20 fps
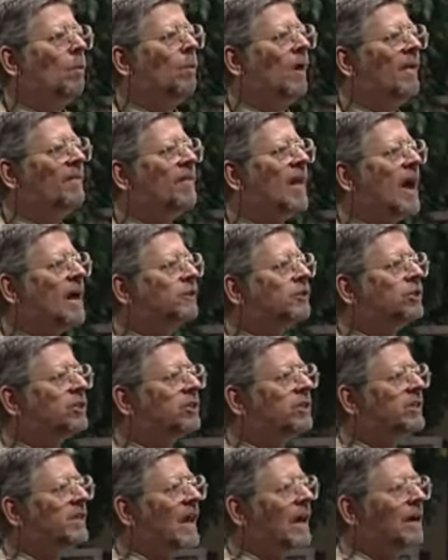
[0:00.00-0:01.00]
when that
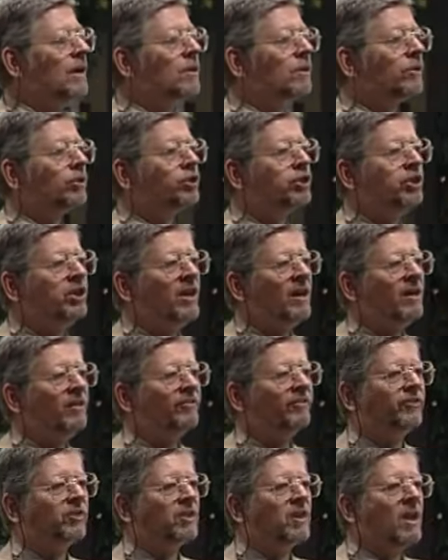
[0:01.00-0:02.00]
signal
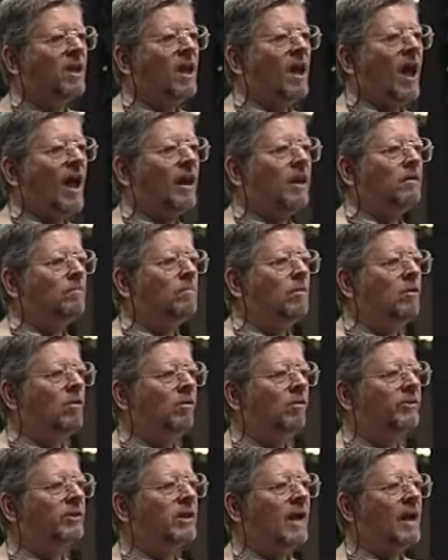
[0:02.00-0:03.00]
shifts and it
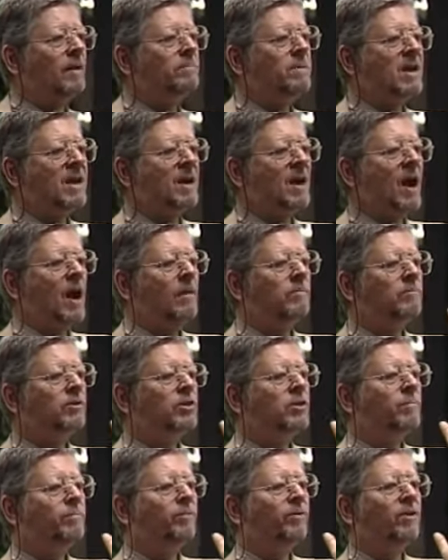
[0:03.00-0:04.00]
moves and
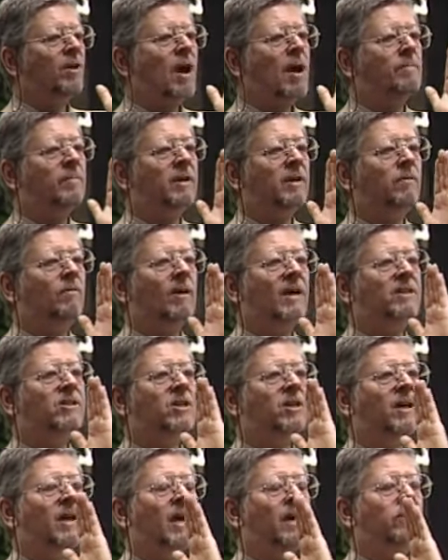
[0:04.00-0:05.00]
becomes the predominant
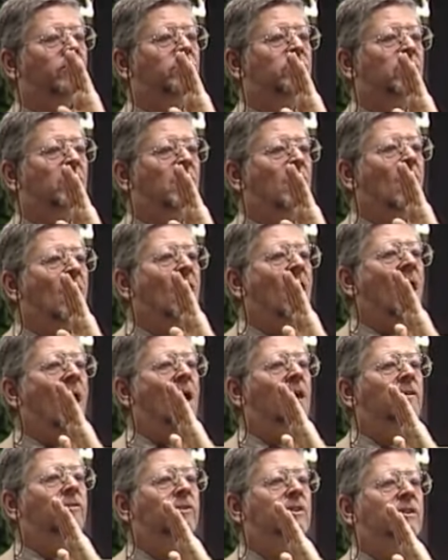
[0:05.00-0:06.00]
resonant energy,
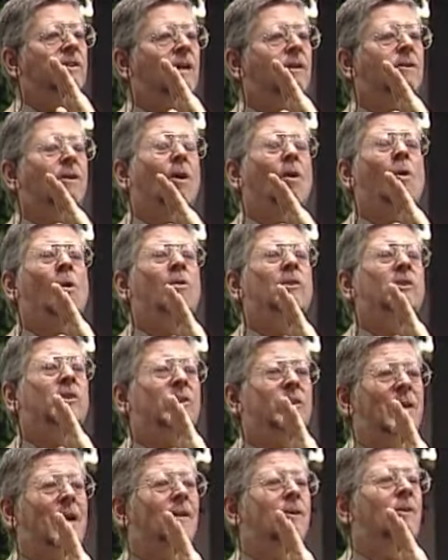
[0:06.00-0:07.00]
all of a sudden the whole
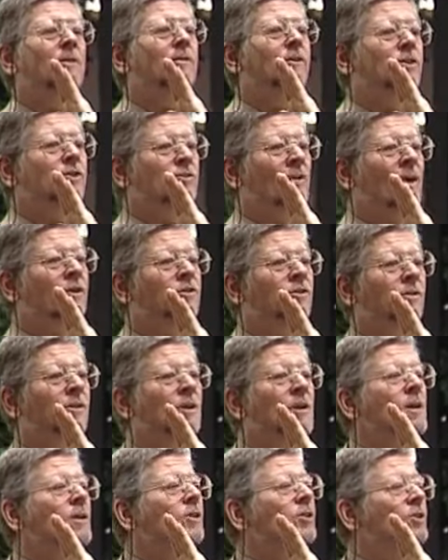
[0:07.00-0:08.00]
cellular
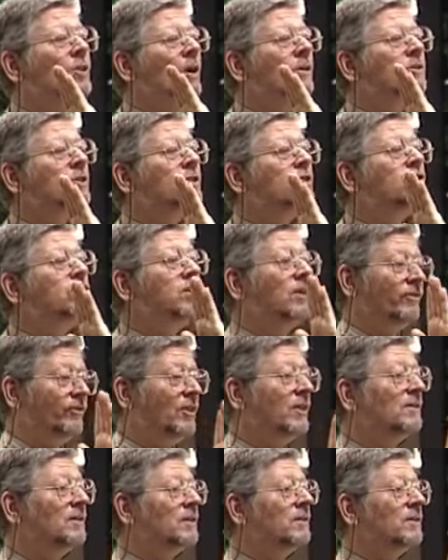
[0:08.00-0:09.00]
structure starts to
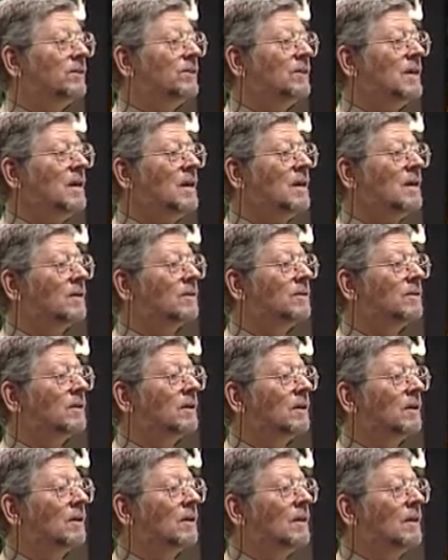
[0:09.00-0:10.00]
shift into disease.
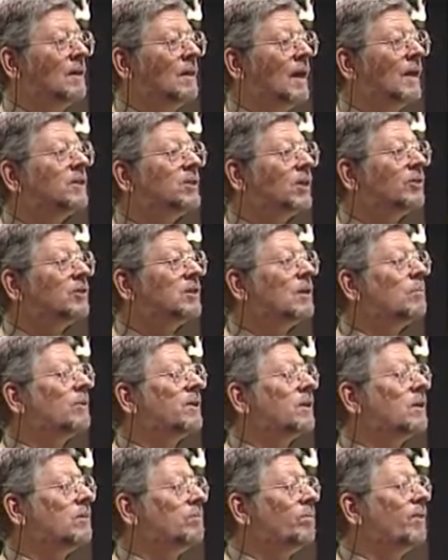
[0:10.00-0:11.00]
That's how
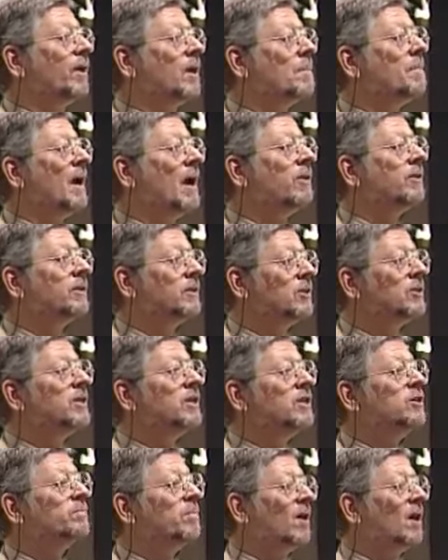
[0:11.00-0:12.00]
someone can bring about a
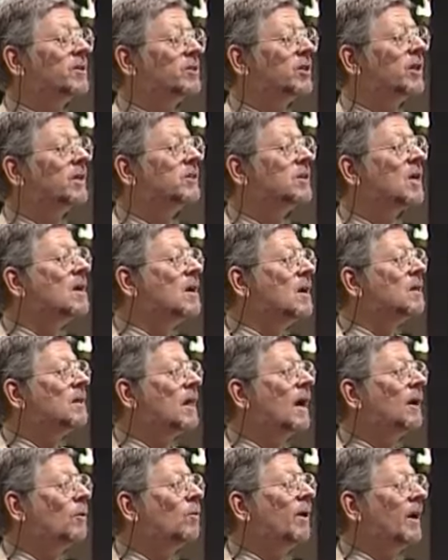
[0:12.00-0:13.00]
disease process
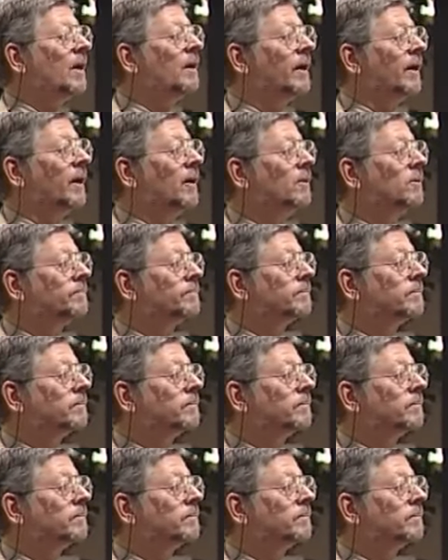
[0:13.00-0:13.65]
that quickly.